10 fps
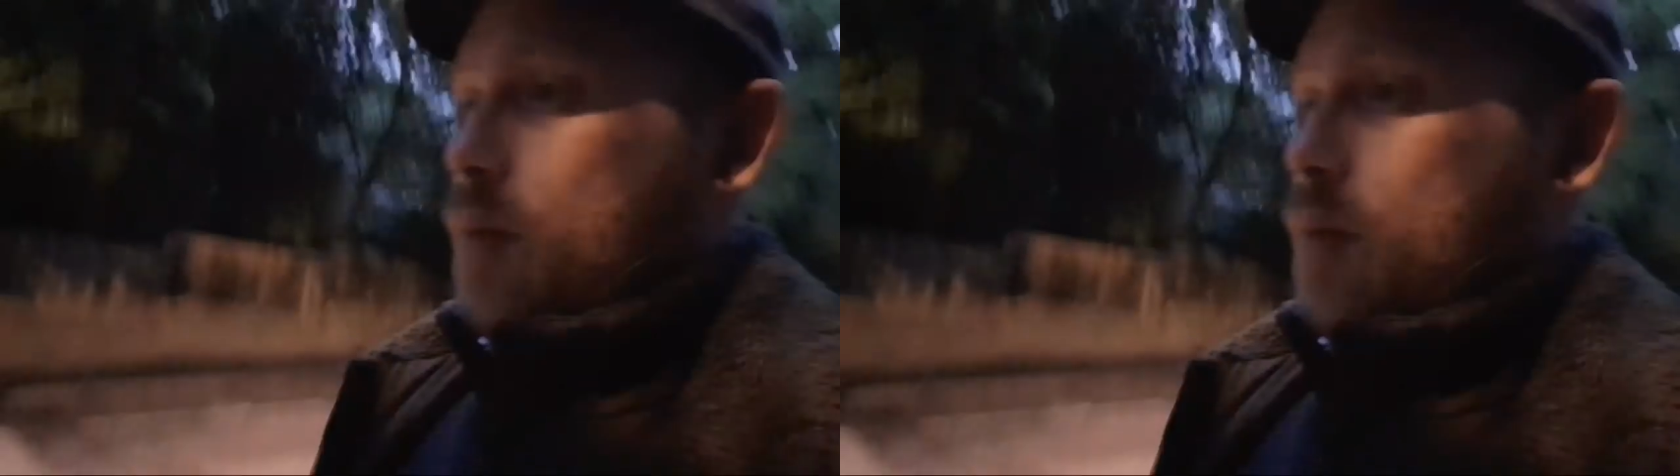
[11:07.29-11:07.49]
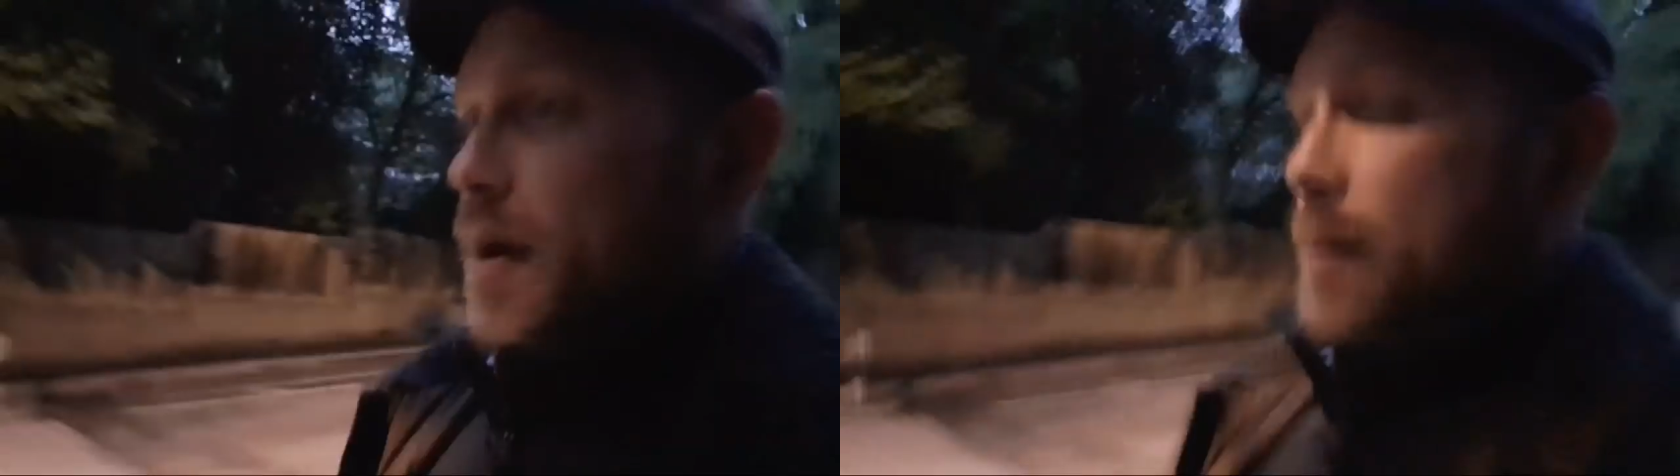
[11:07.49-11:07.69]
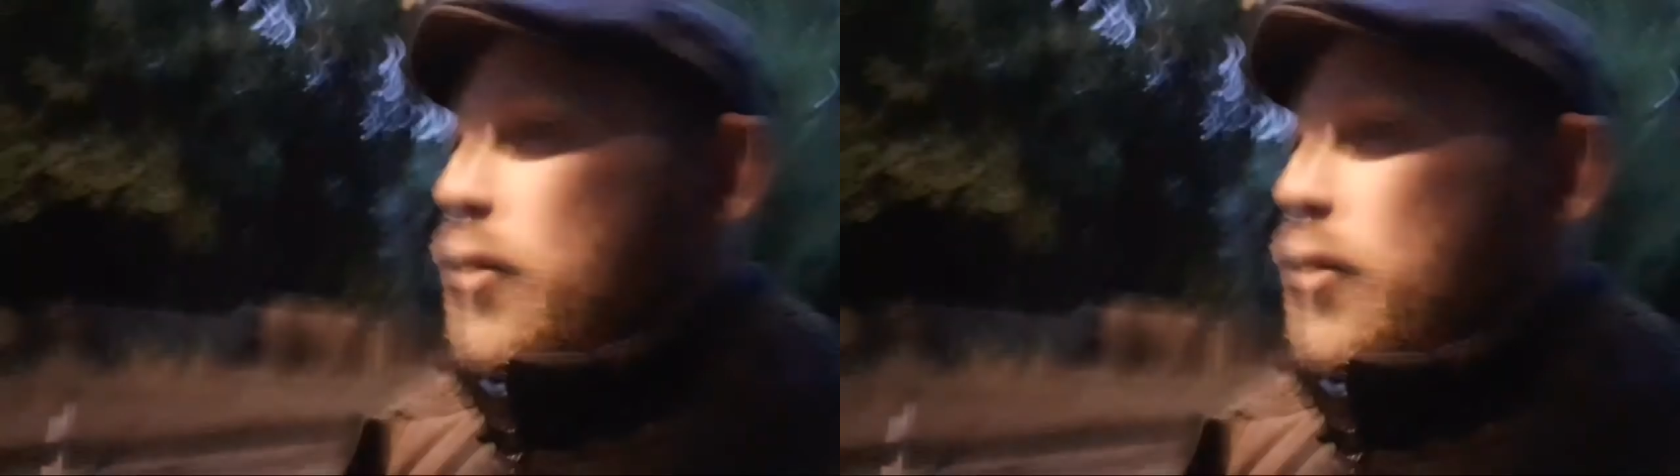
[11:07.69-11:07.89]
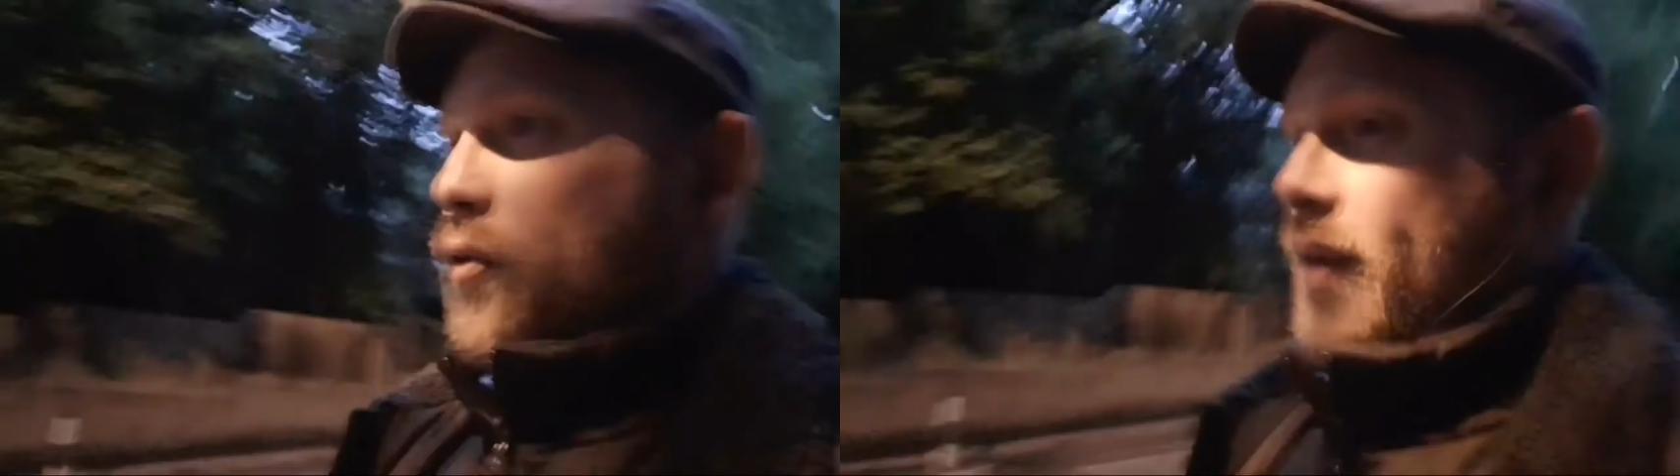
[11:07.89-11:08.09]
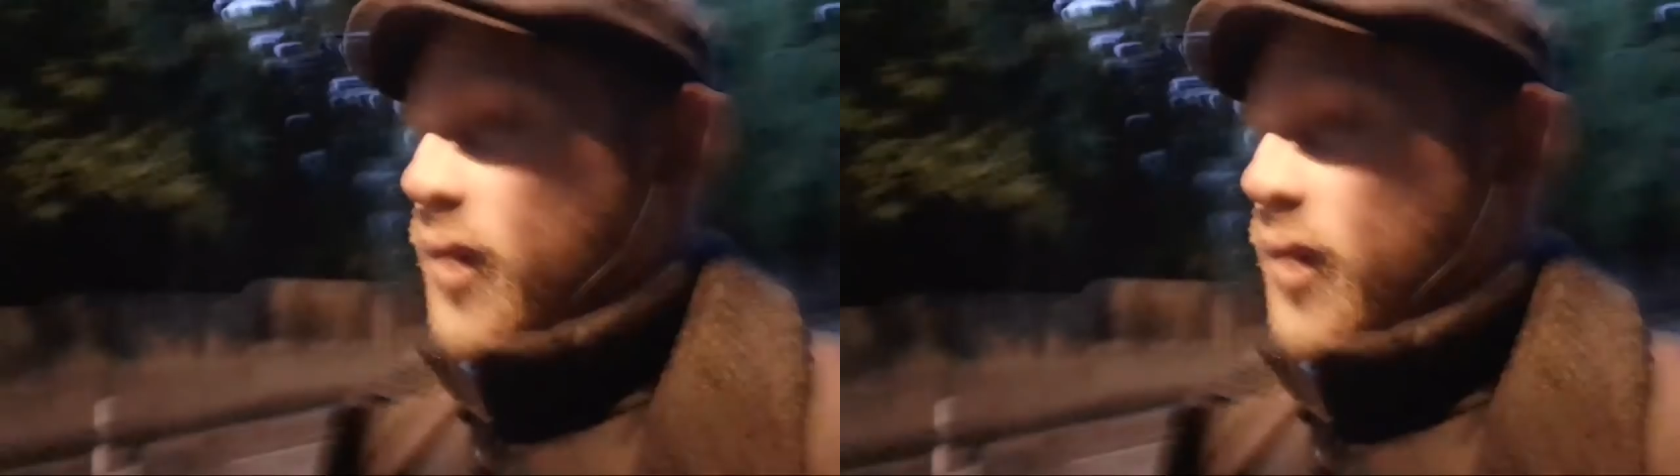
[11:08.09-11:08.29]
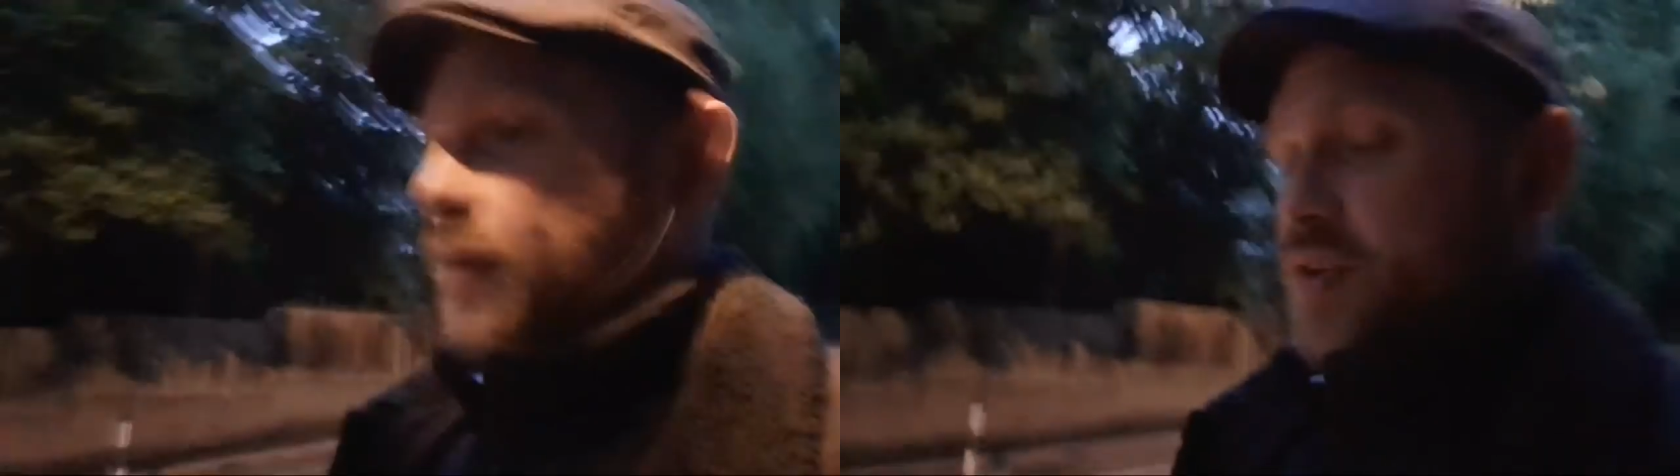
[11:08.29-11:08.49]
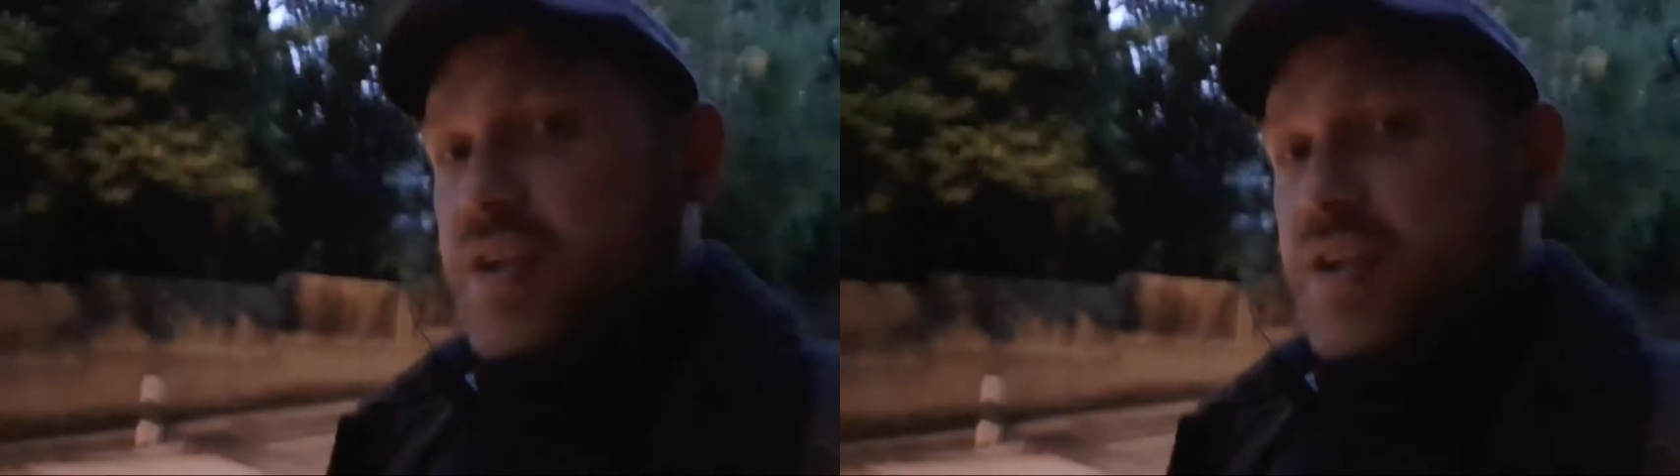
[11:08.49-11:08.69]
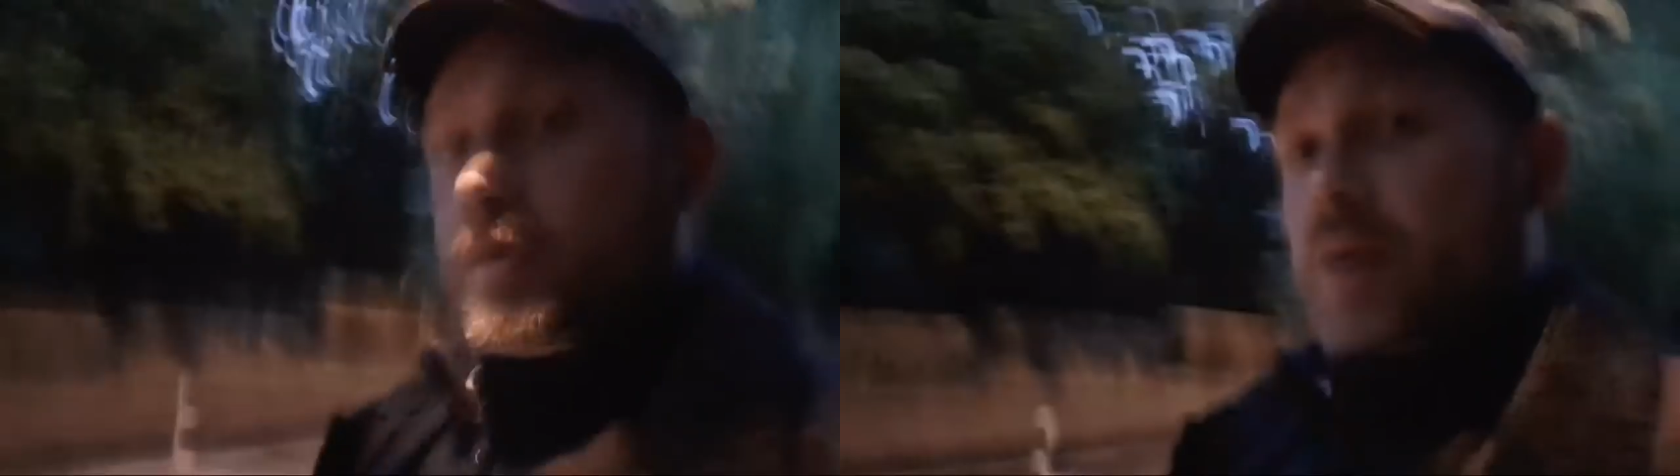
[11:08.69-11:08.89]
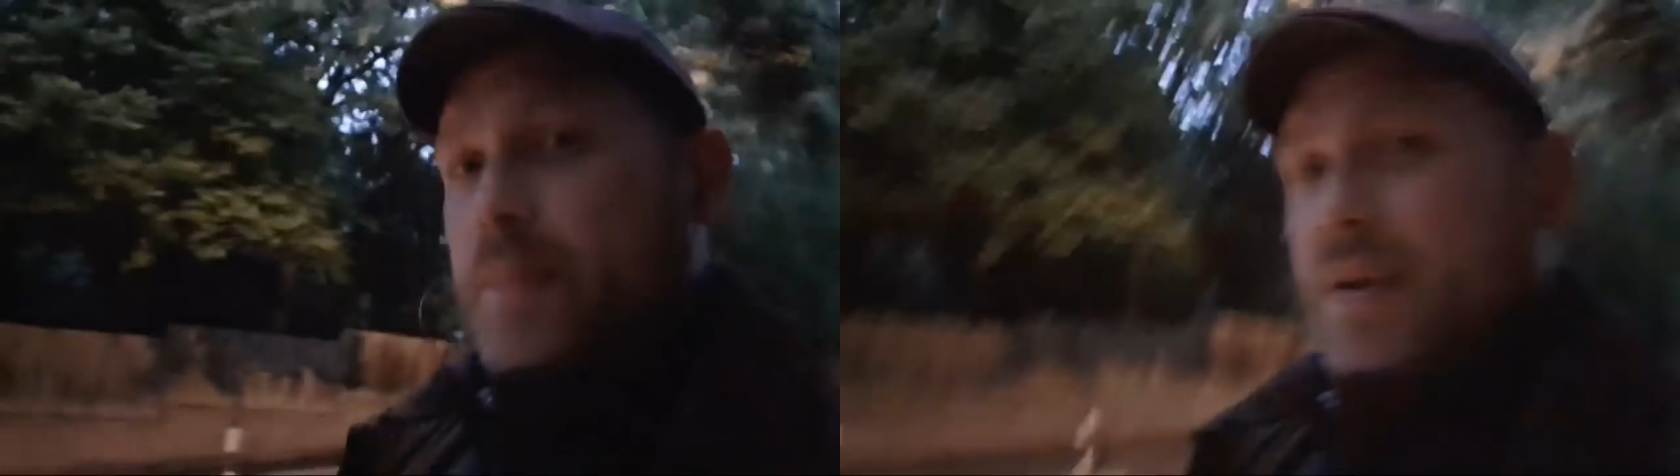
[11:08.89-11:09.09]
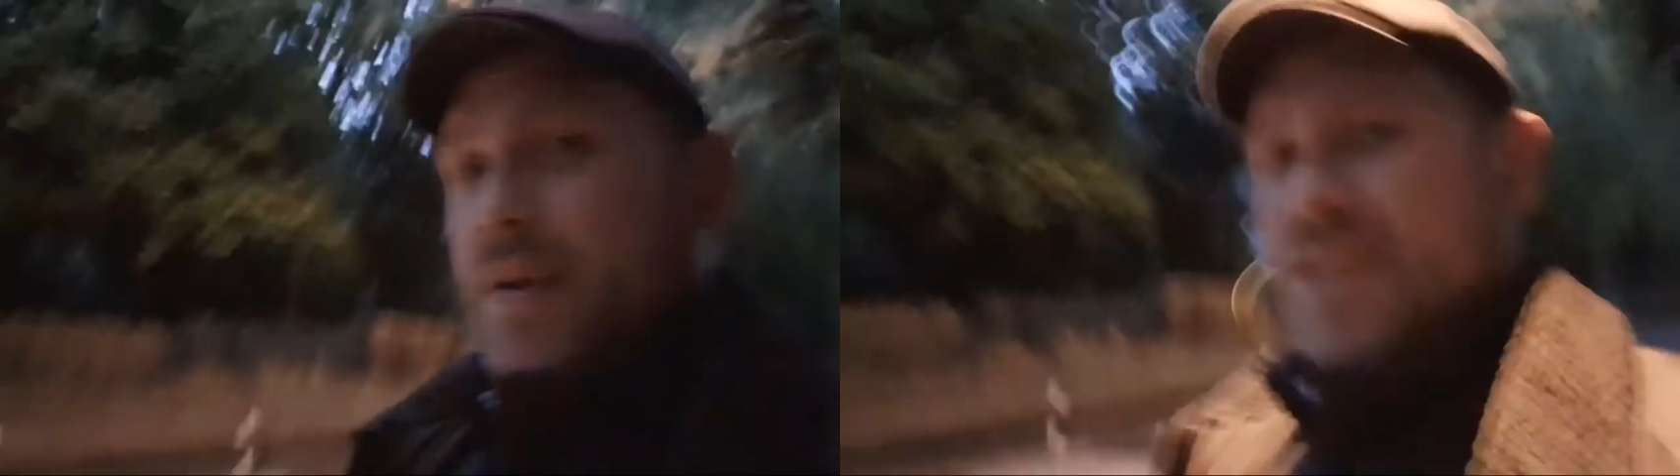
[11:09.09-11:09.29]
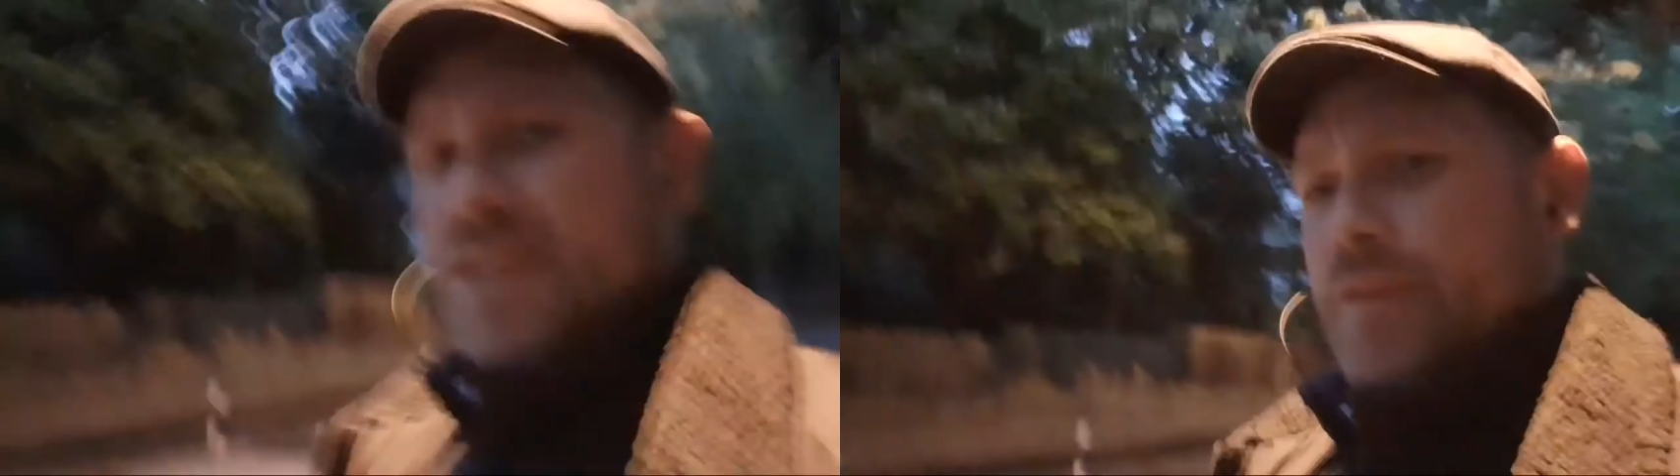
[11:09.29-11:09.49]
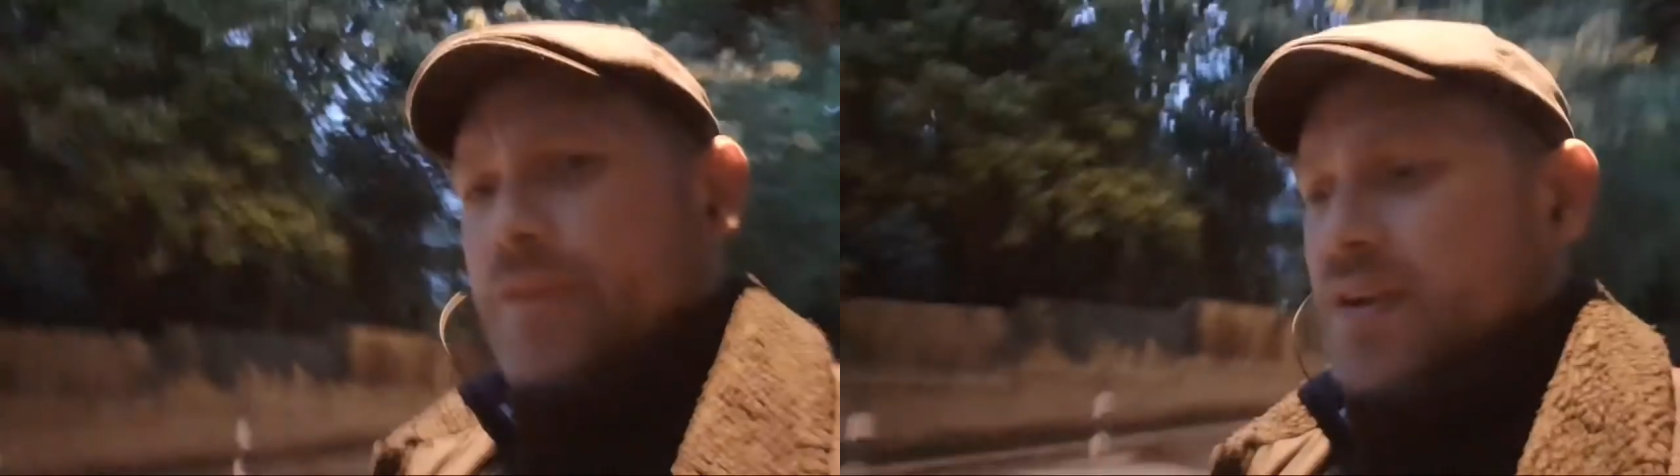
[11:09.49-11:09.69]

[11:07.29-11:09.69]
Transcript: we're moving off as slowly but as safely